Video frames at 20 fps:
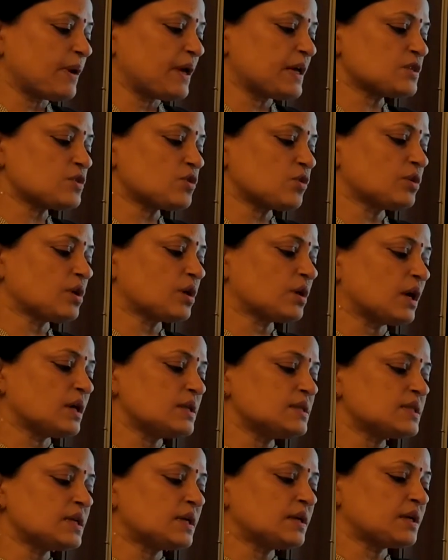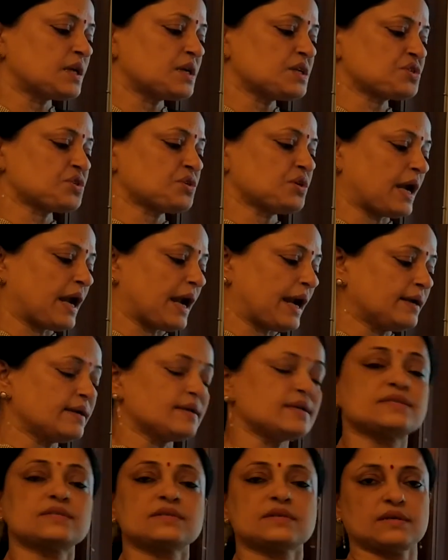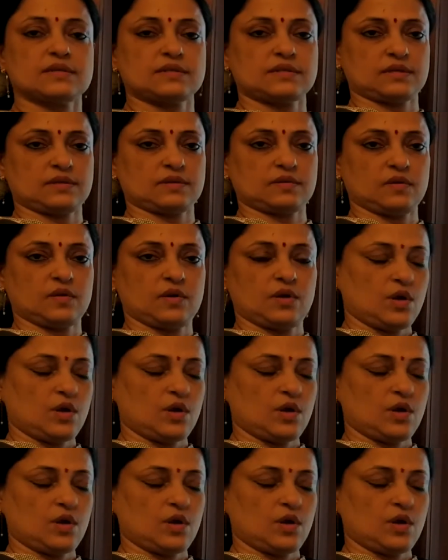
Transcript: based on the consultation and discussion.